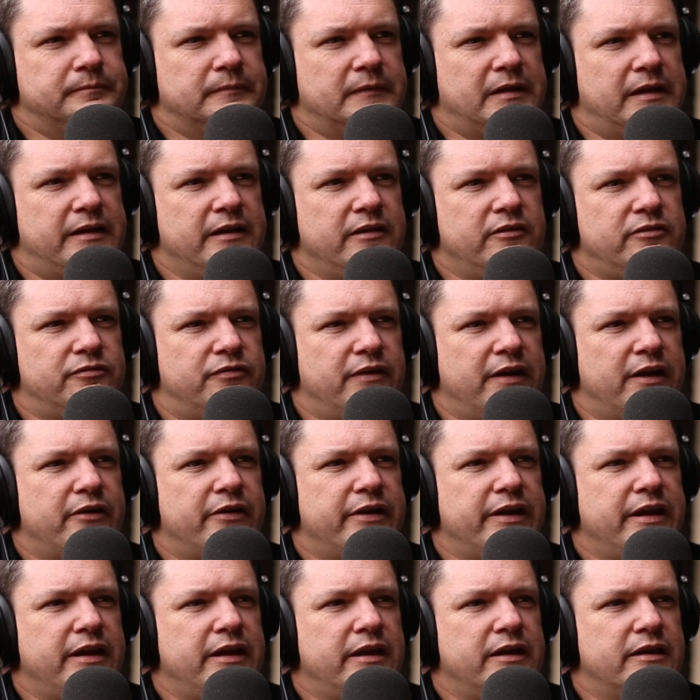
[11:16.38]
It is
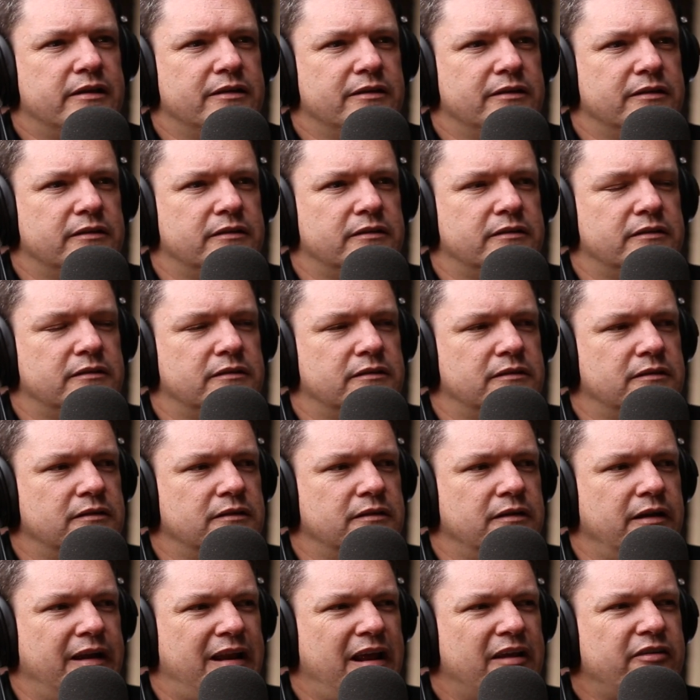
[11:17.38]
very,
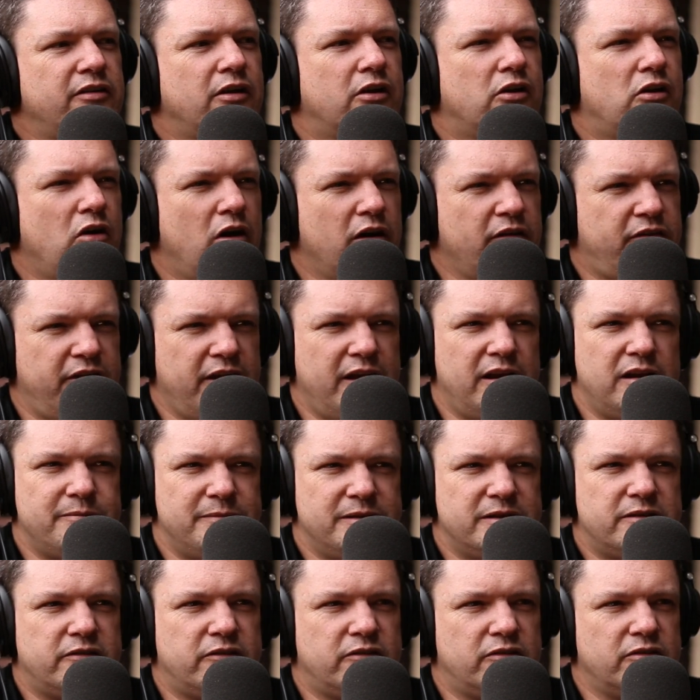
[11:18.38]
it has a goth
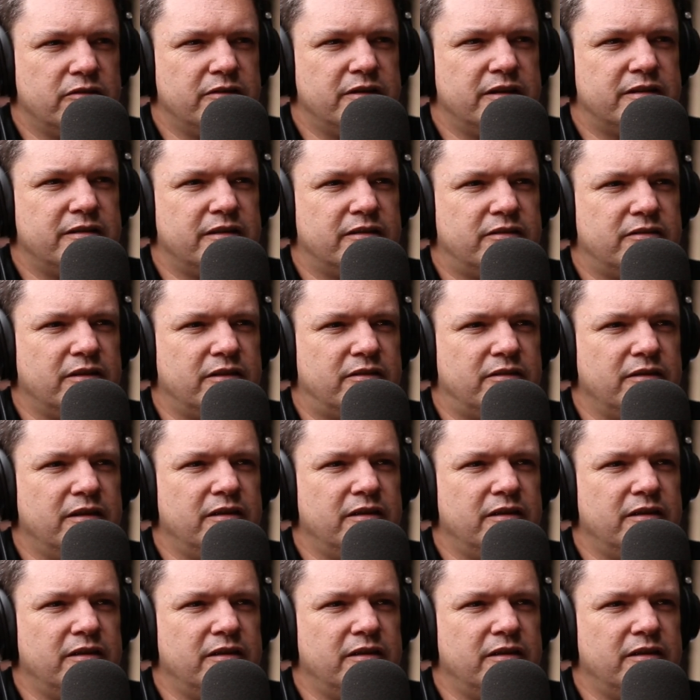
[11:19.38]
element to it.